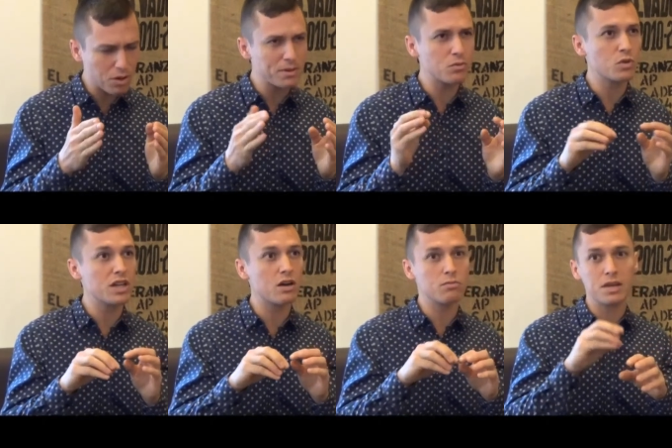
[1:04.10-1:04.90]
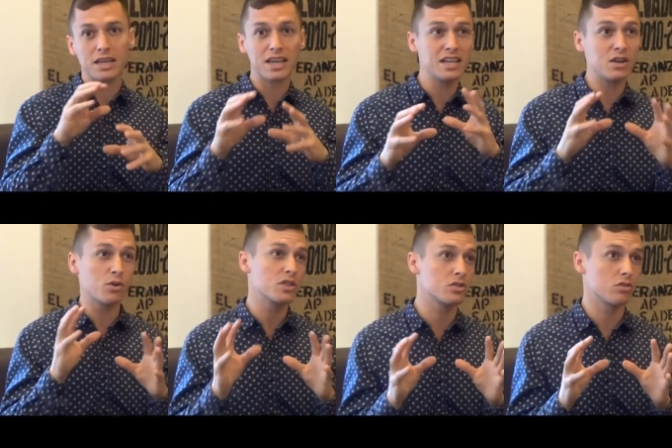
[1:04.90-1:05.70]
moment without making any
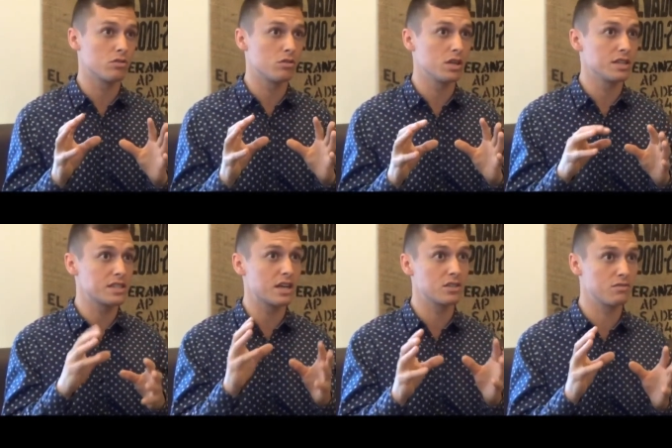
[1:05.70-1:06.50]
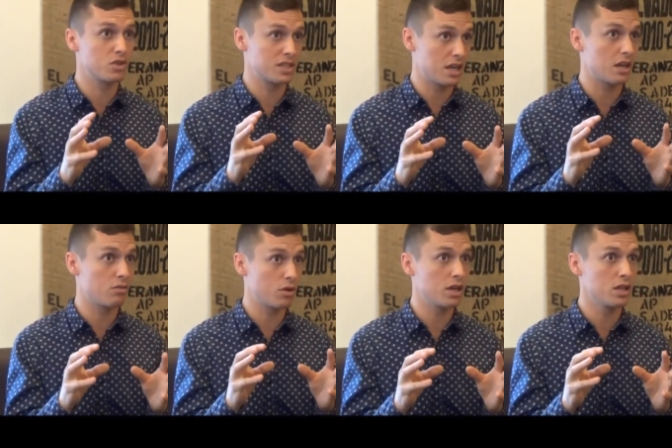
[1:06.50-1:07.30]
crystal inside of the cell,
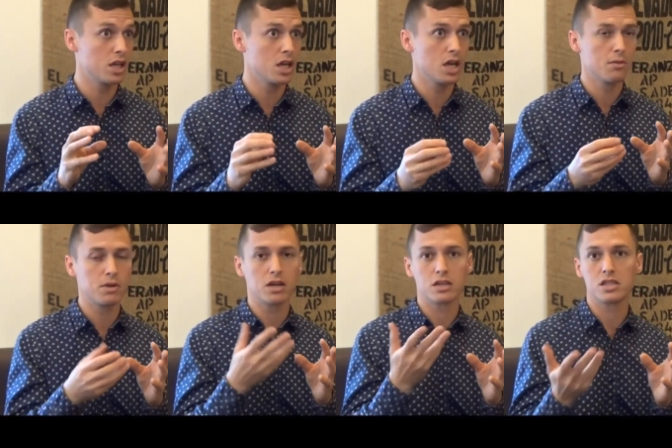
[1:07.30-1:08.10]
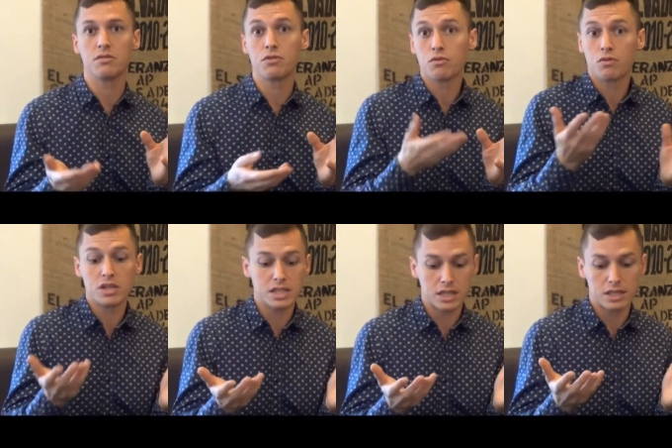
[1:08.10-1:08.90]
right? Because if you
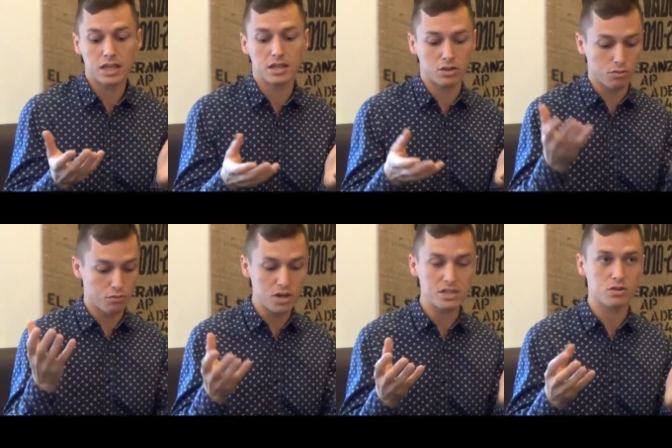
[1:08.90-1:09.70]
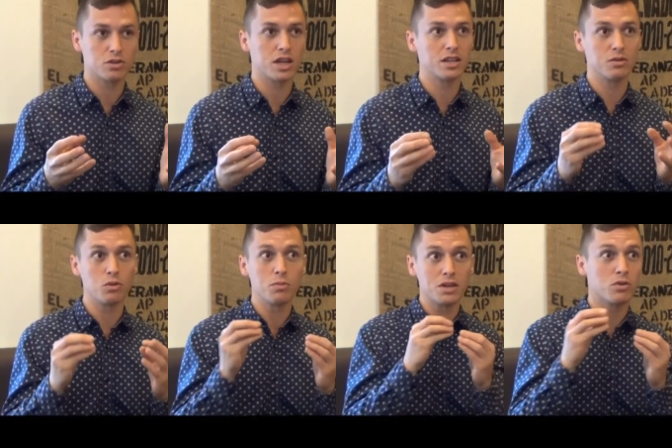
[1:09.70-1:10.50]
freeze anything in your freezer, then there
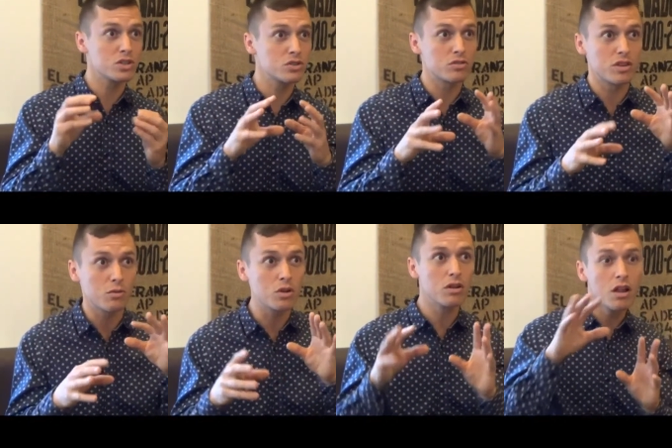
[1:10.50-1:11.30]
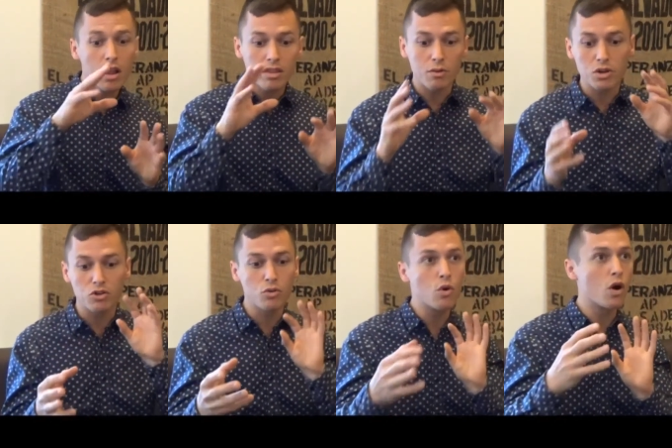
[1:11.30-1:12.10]
will be crystal that will
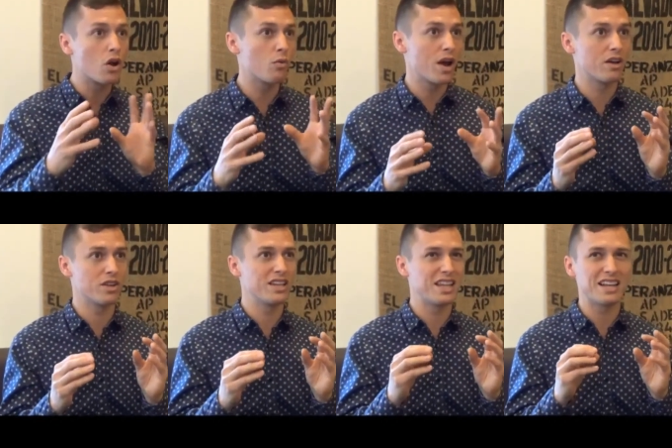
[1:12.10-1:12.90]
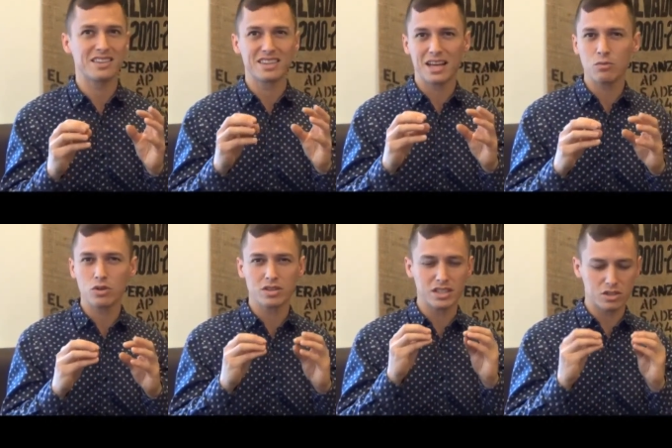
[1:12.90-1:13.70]
grow all around, and that
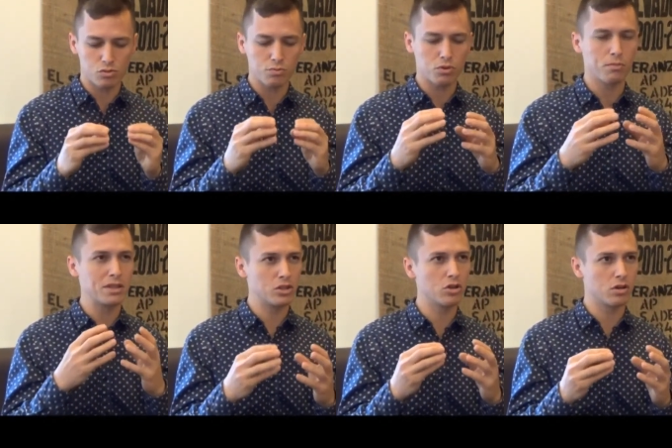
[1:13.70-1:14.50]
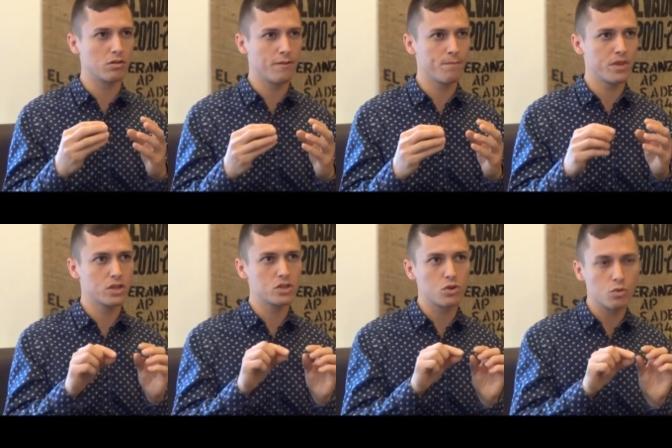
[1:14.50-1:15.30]
will disrupt the material.
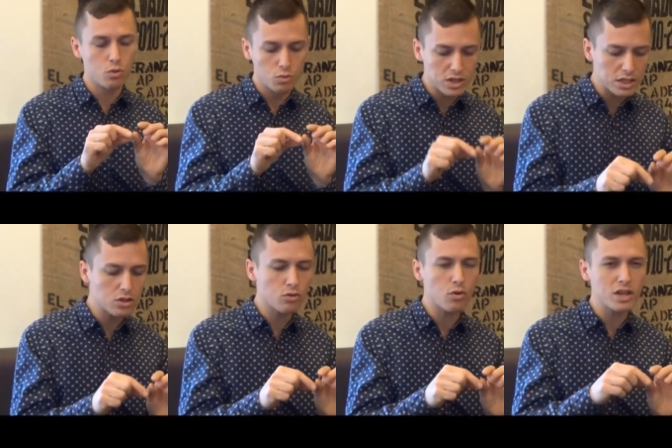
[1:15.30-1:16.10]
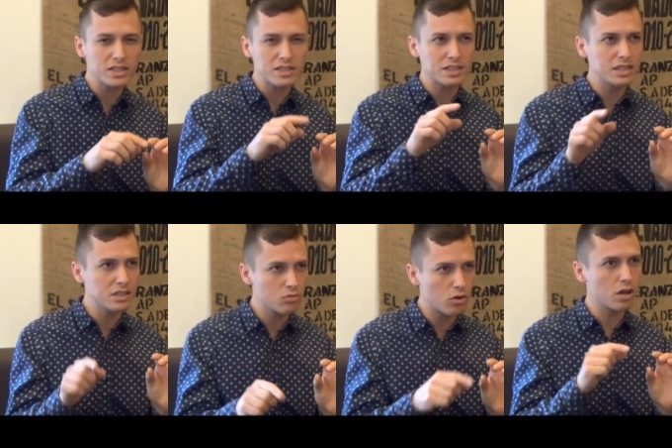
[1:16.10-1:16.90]
So we take the growing seed
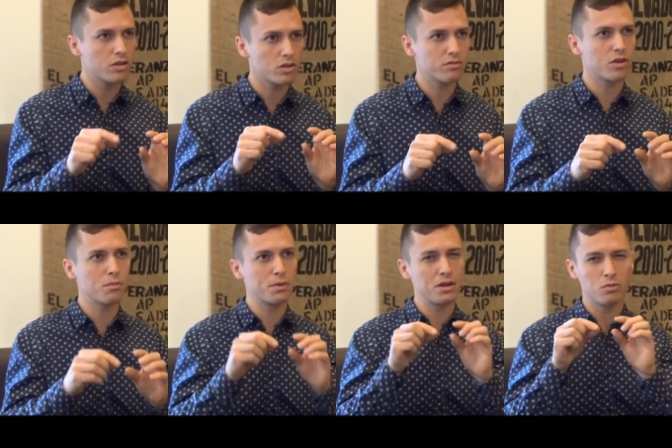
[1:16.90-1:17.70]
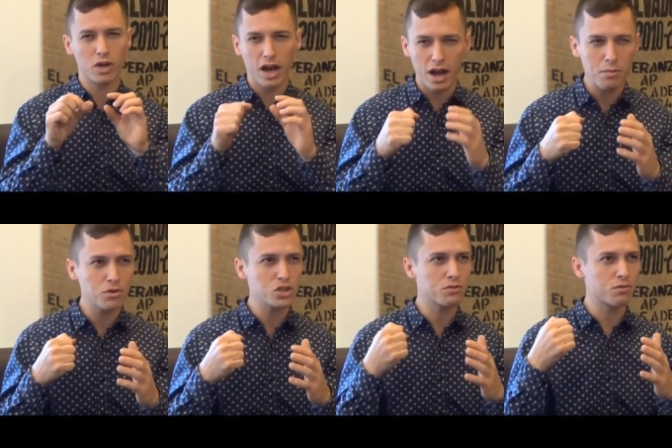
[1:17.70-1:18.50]
while they're developing, we high
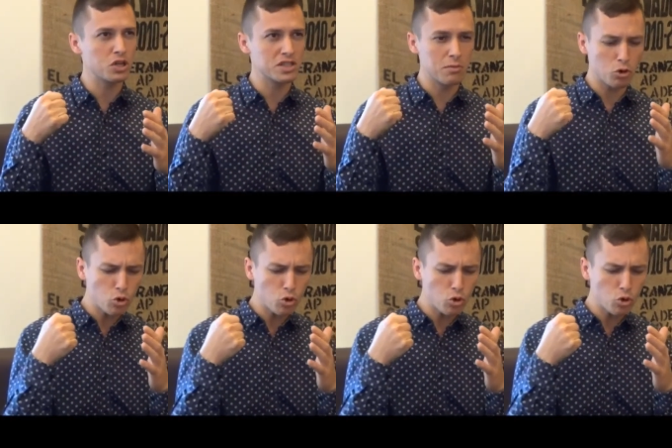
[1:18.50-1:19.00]
pressure freeze them,